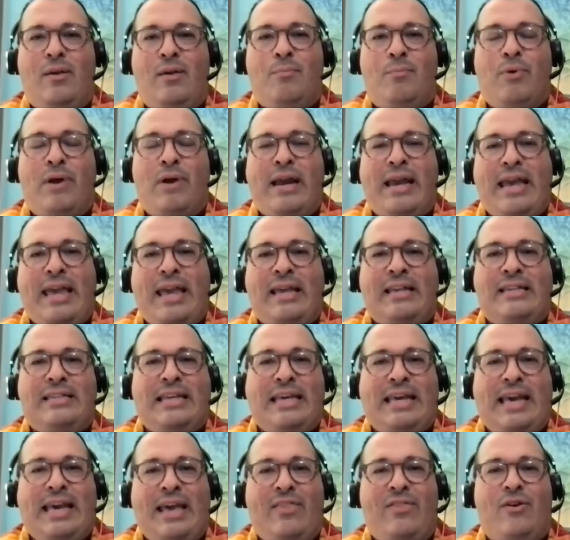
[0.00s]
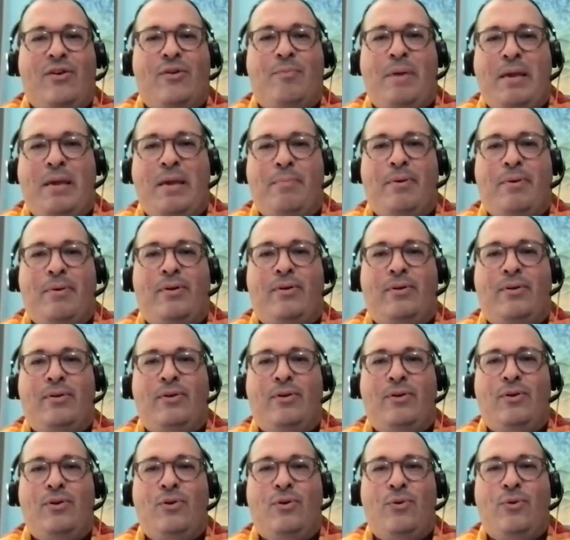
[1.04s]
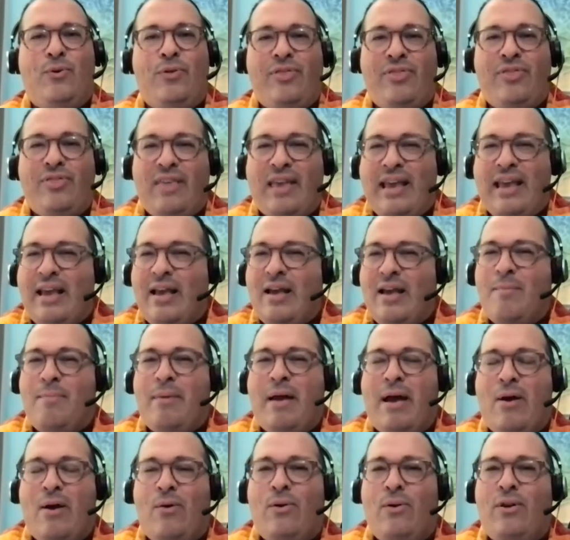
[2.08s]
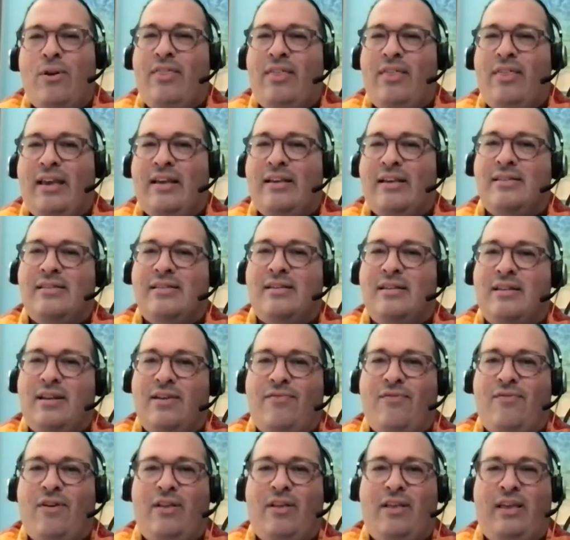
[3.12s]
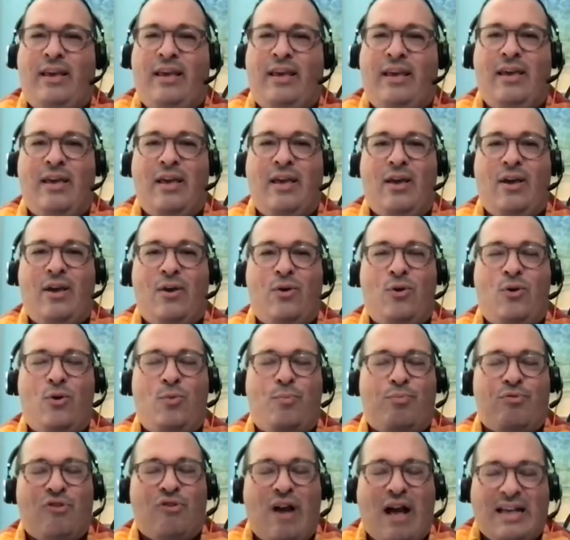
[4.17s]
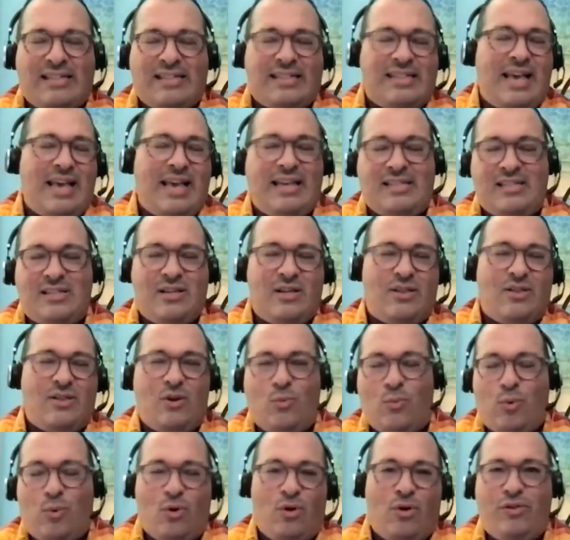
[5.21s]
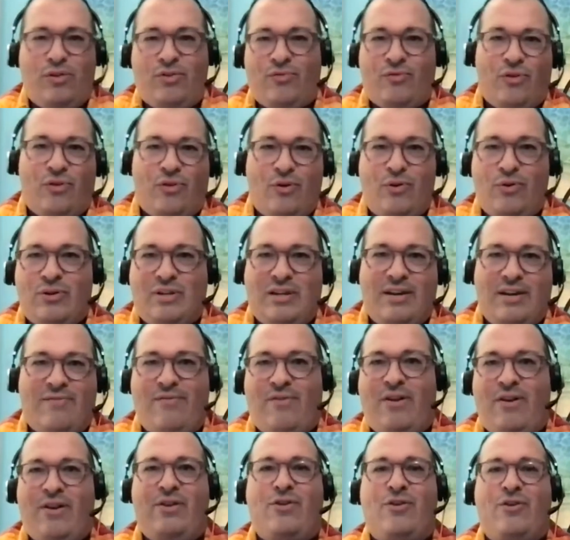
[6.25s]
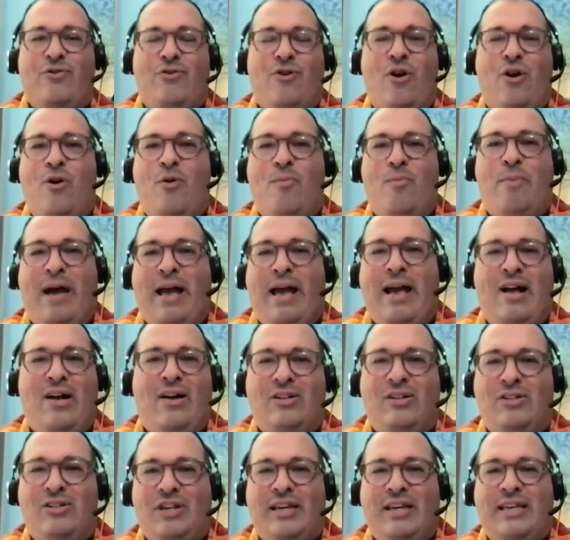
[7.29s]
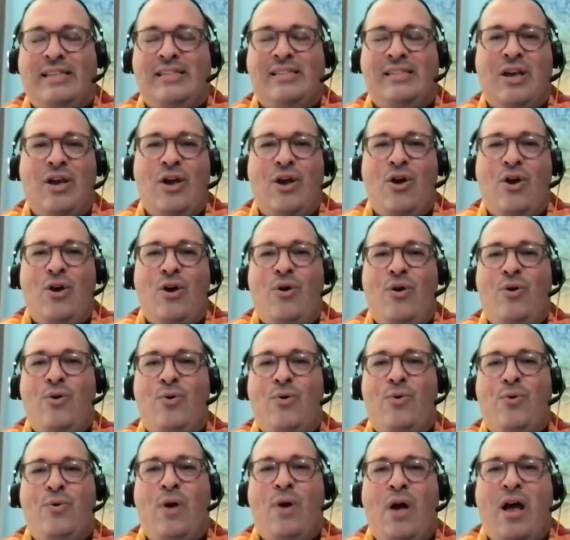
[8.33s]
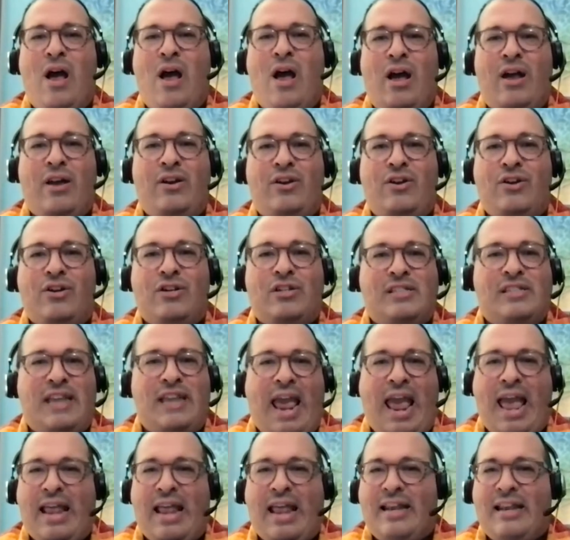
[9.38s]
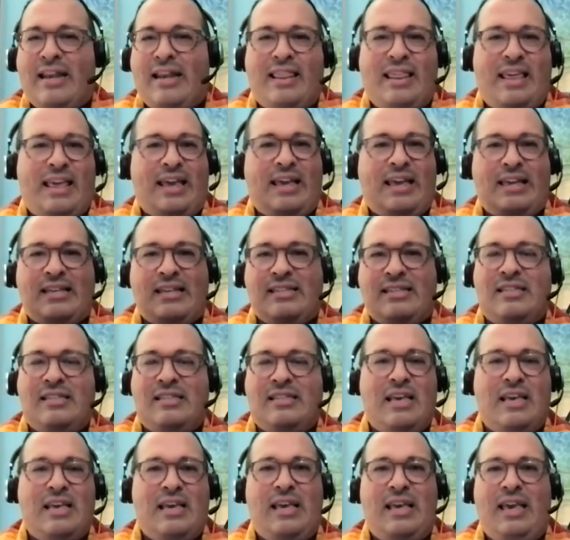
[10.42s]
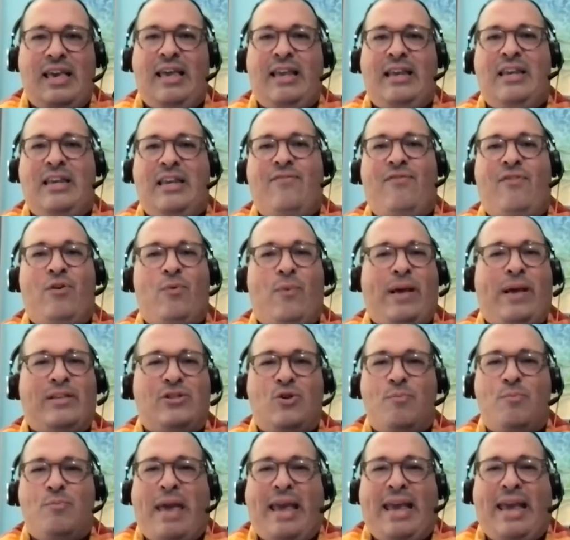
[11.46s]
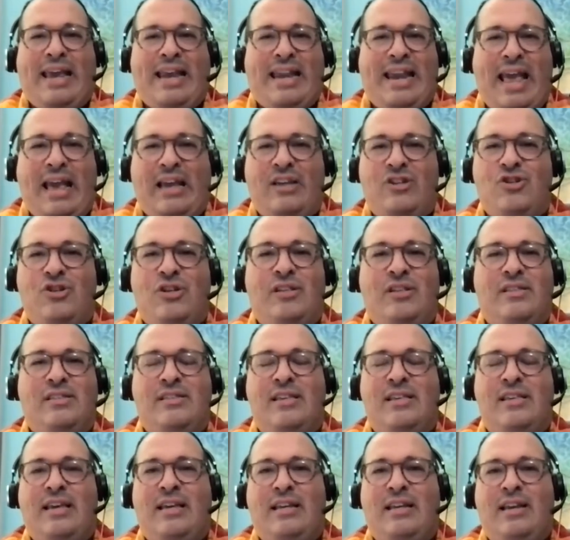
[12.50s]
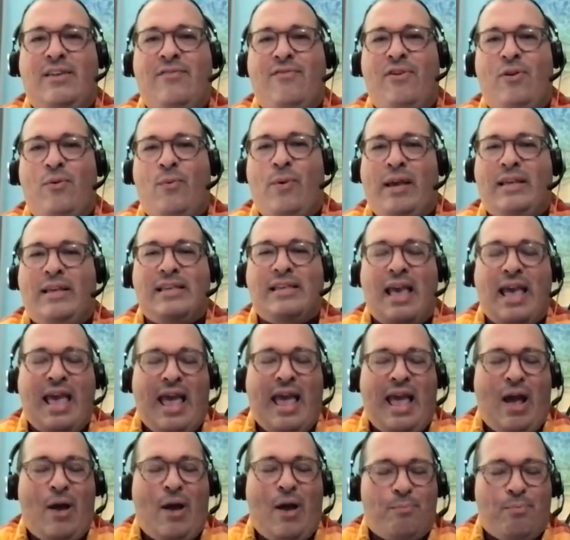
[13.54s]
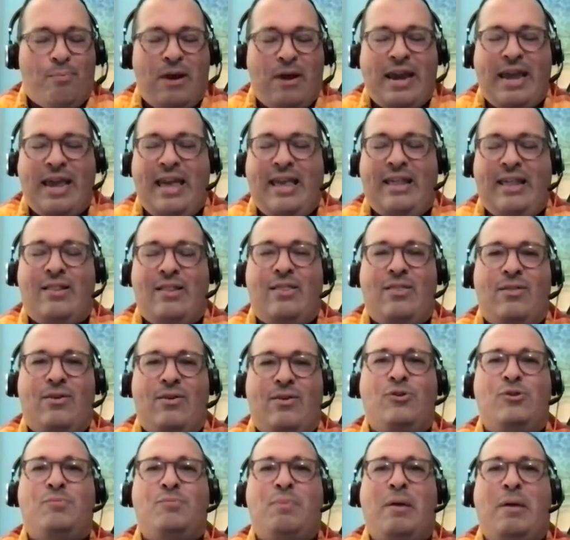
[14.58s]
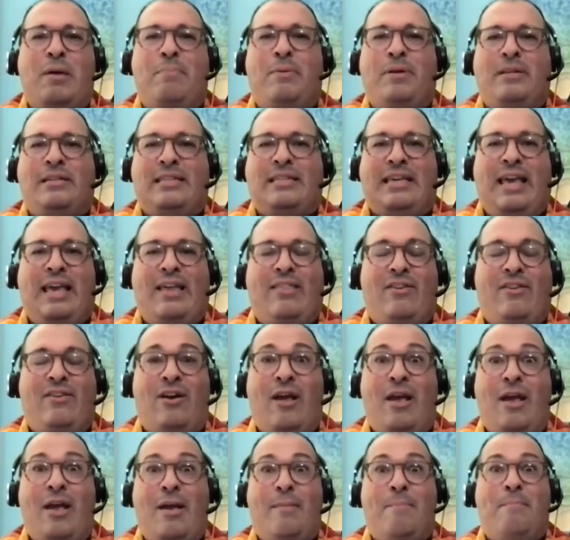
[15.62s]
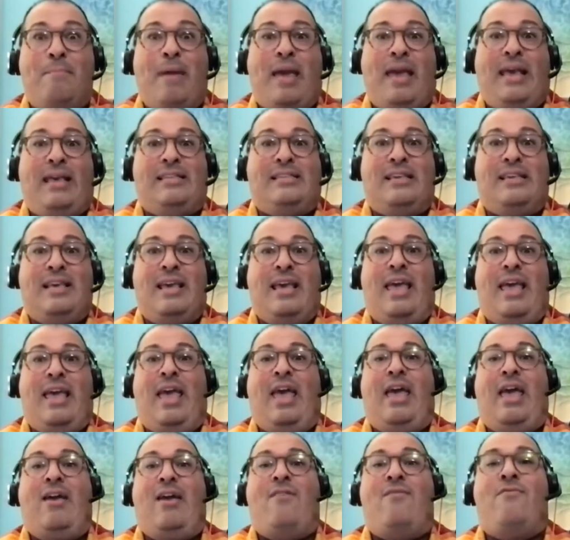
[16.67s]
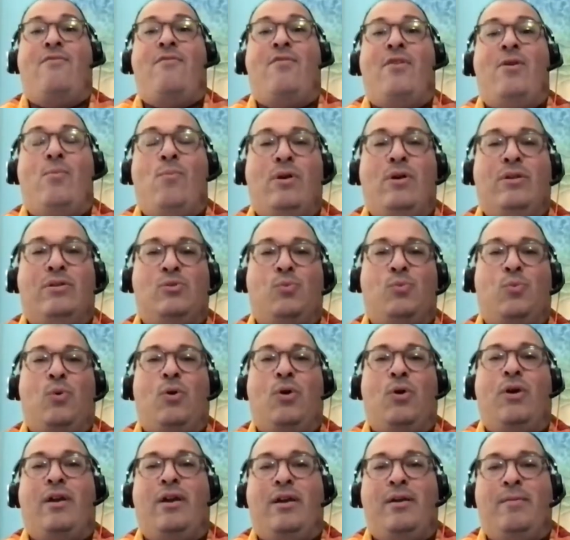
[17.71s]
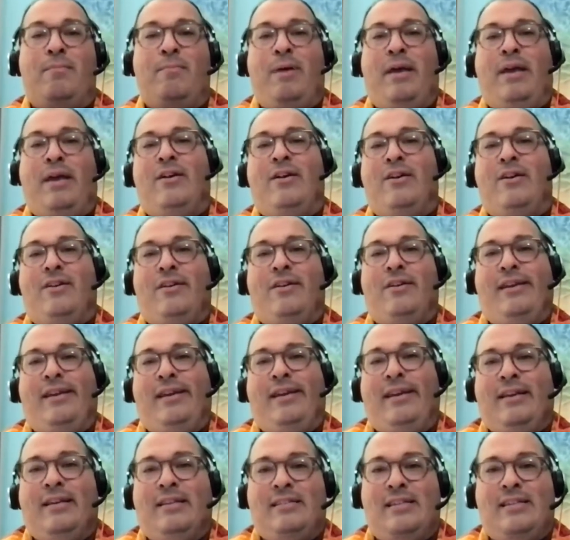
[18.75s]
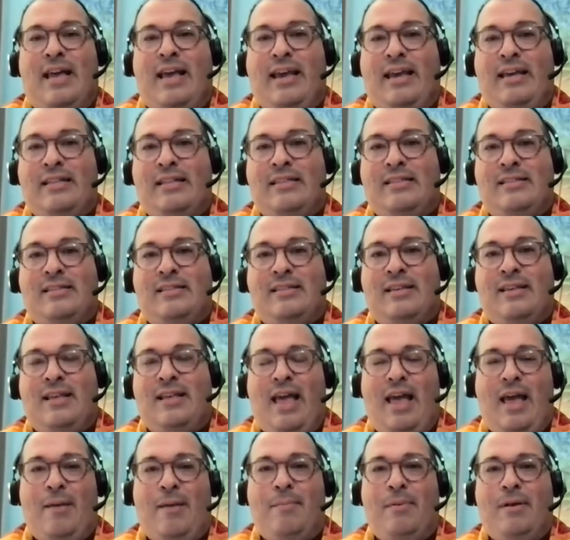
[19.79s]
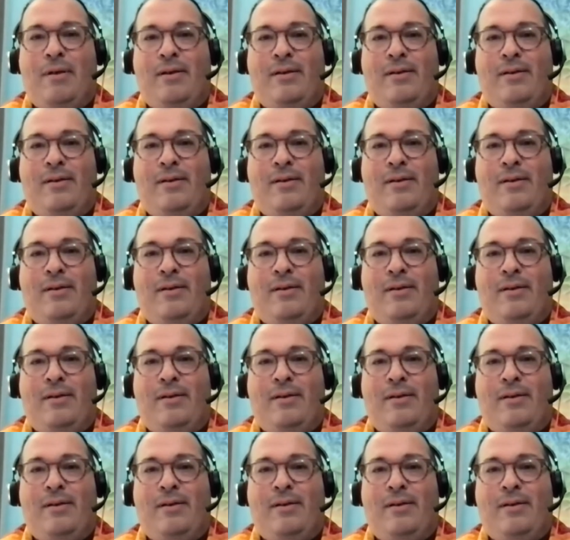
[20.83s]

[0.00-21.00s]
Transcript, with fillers: bringing together people who think about things differently, who process the world through different neurobiologies, who understand things in different ways, who make connections in different ways, how bringing those people together makes everyone's work better in a science lab.